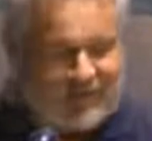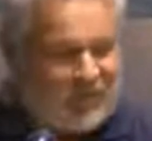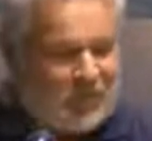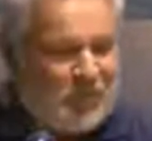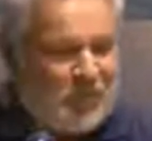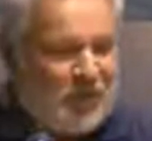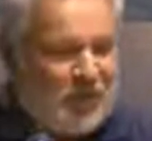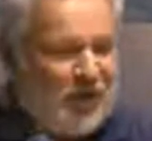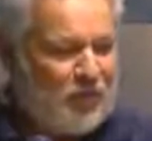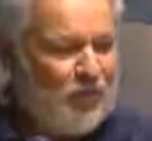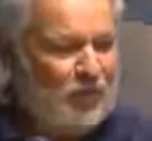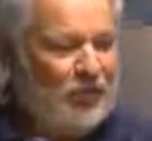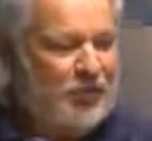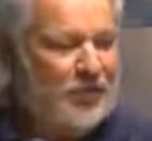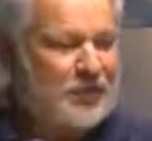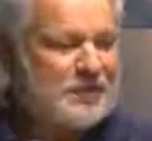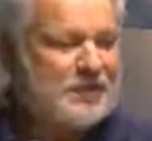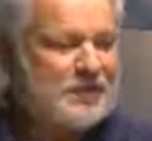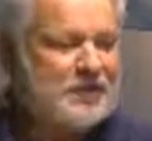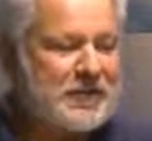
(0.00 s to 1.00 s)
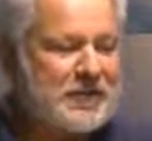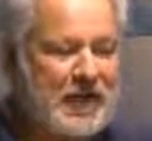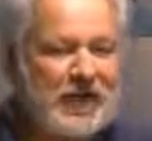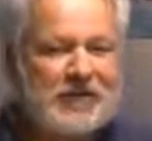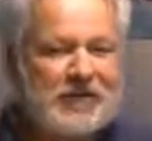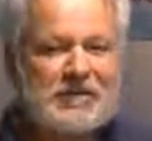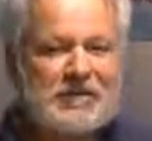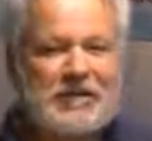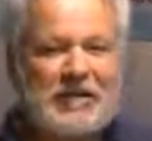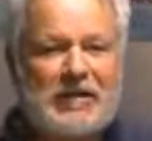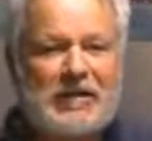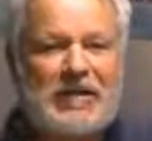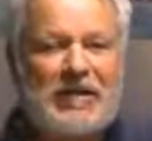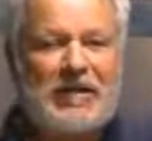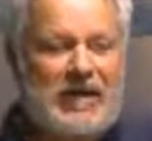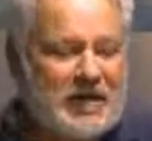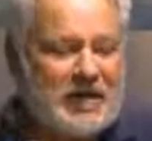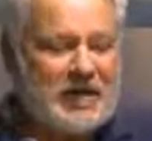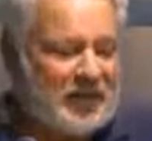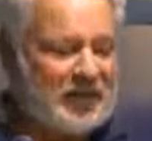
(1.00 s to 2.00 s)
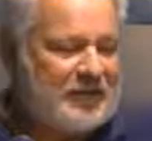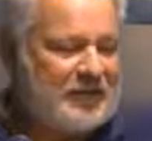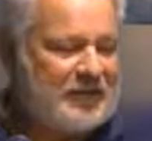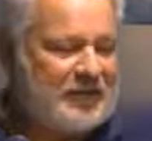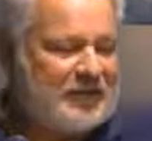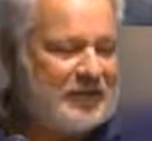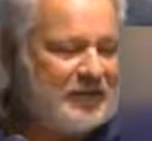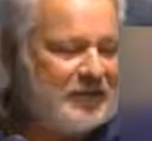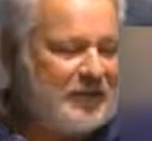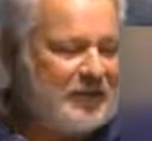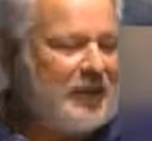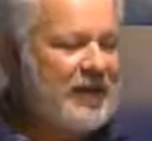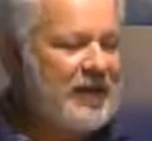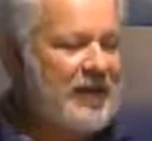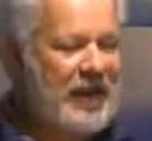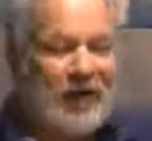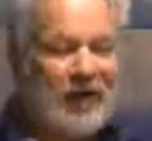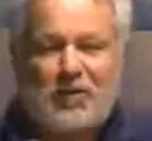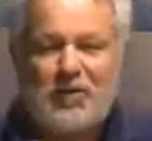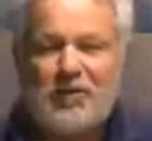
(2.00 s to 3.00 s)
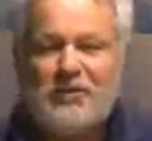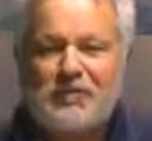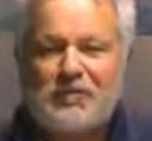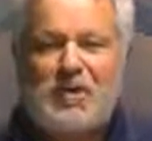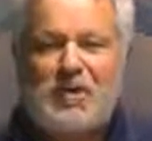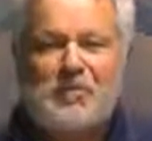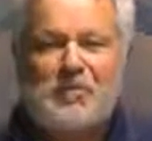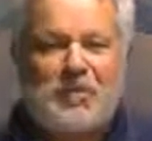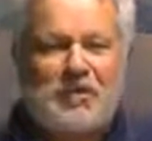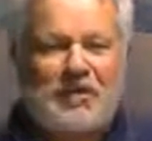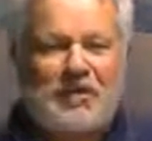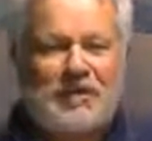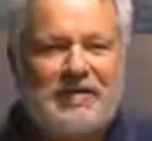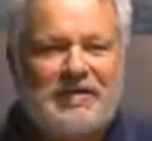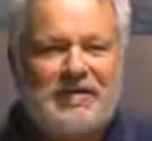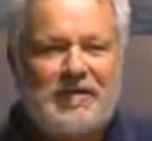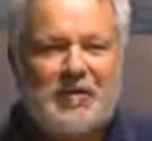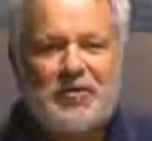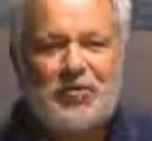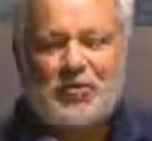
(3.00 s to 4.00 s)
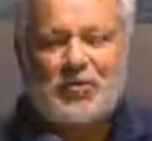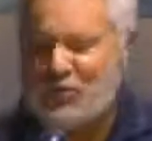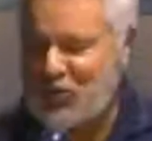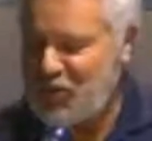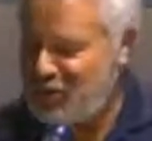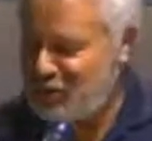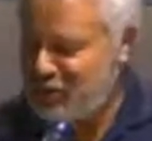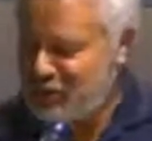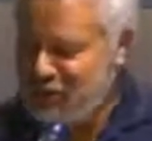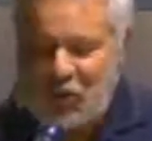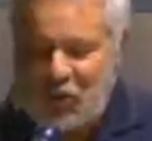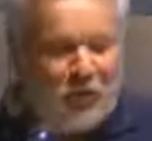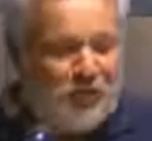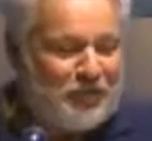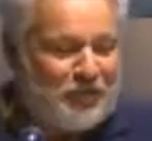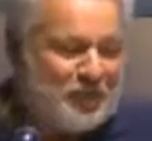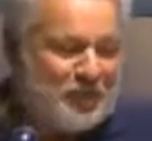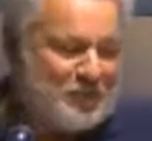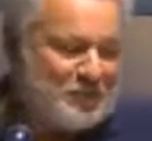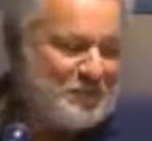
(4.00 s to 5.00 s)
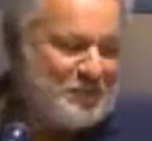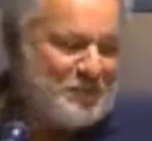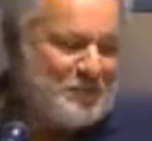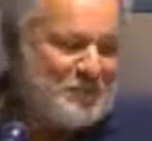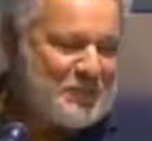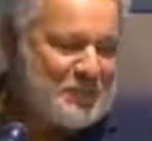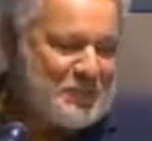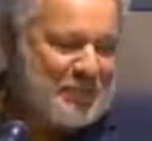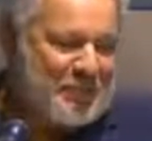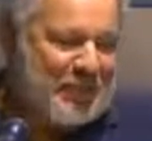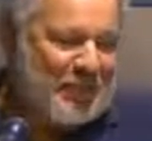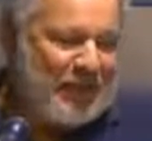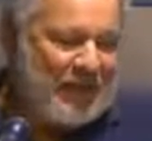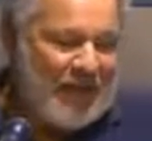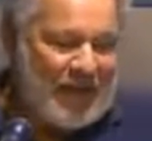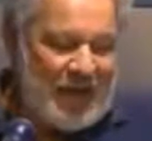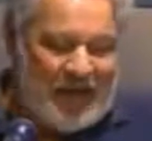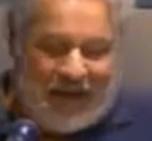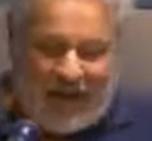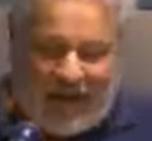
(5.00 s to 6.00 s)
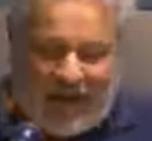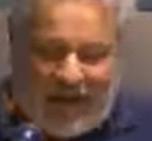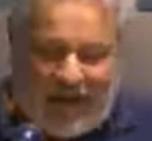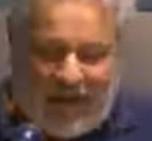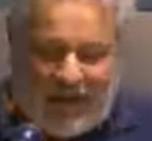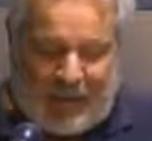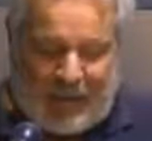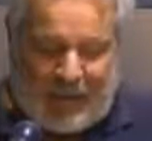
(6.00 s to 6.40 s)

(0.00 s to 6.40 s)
with us today, Sunday, end of summer. Summer is over. Um,